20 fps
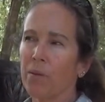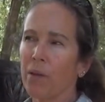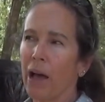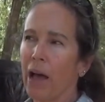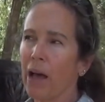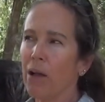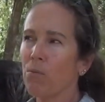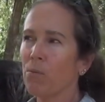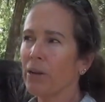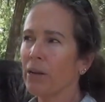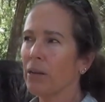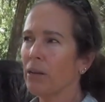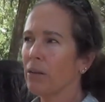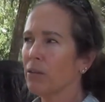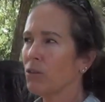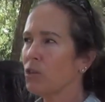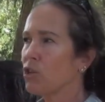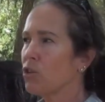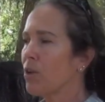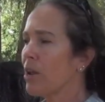I want to
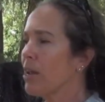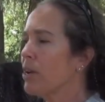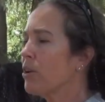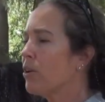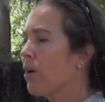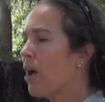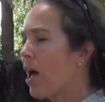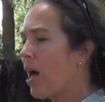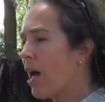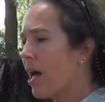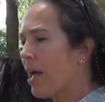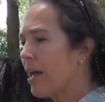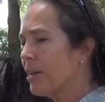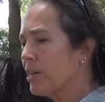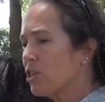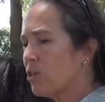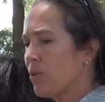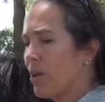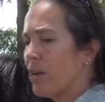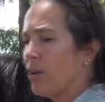train your eye
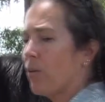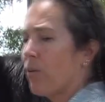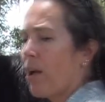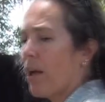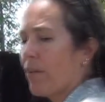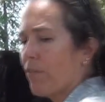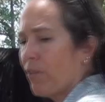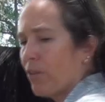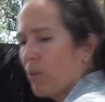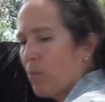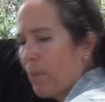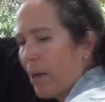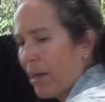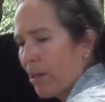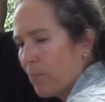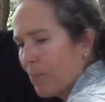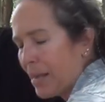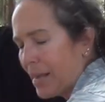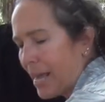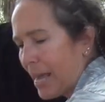for the
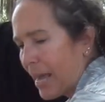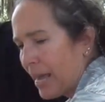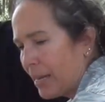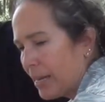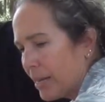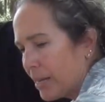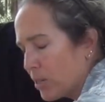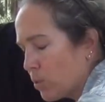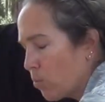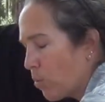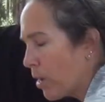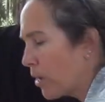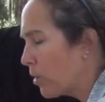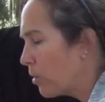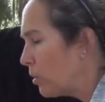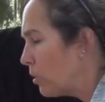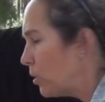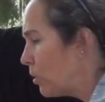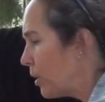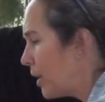biomechanics, what
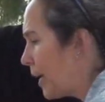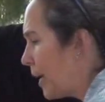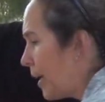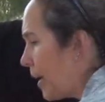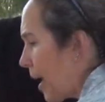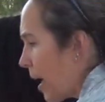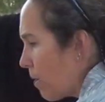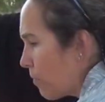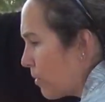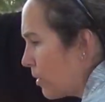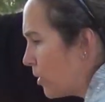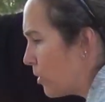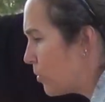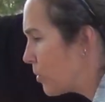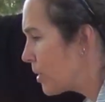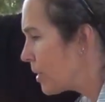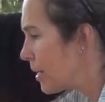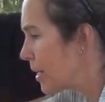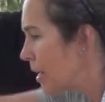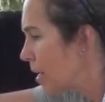you're looking at when you
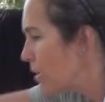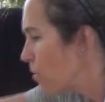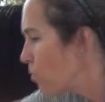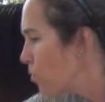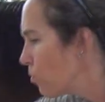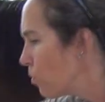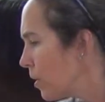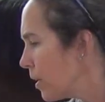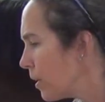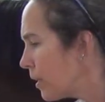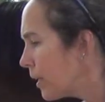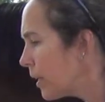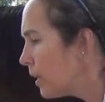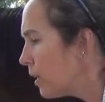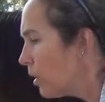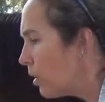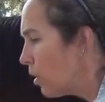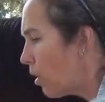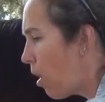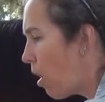see really
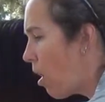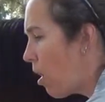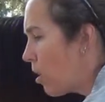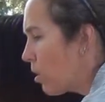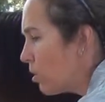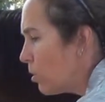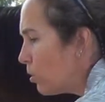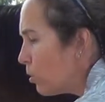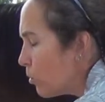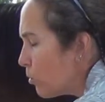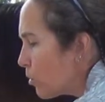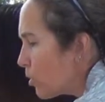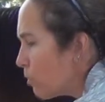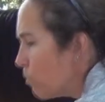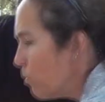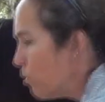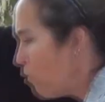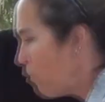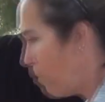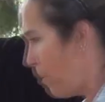long, loose
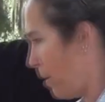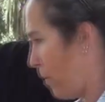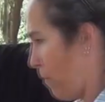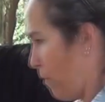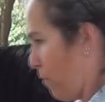movement